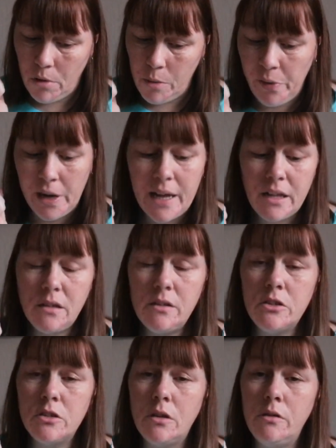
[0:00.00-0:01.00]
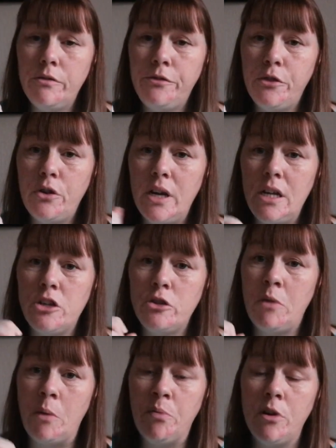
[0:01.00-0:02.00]
my plans for
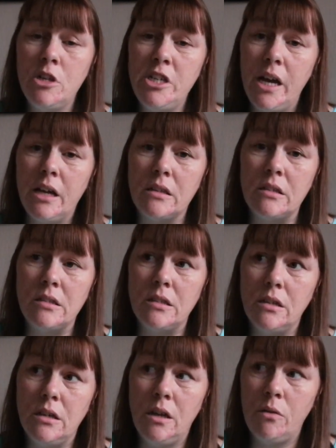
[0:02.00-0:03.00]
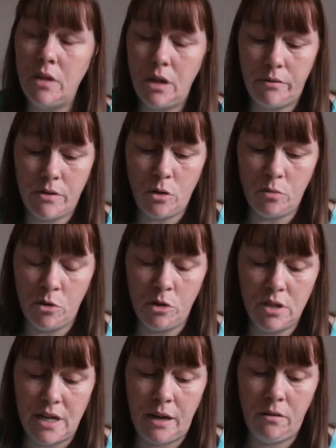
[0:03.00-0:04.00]
each of my projects, I don't think I wrote them
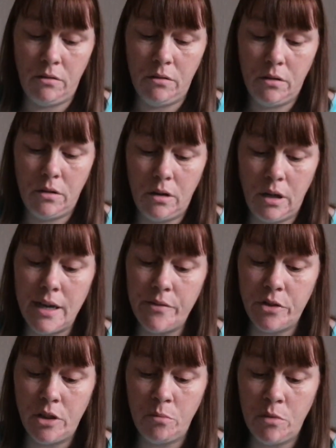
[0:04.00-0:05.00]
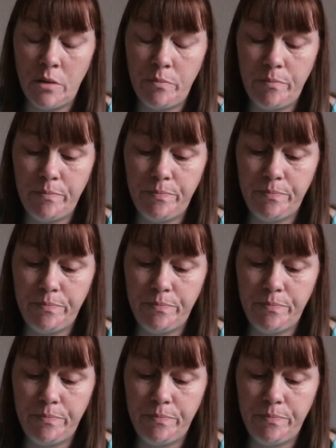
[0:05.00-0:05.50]
all down and given them a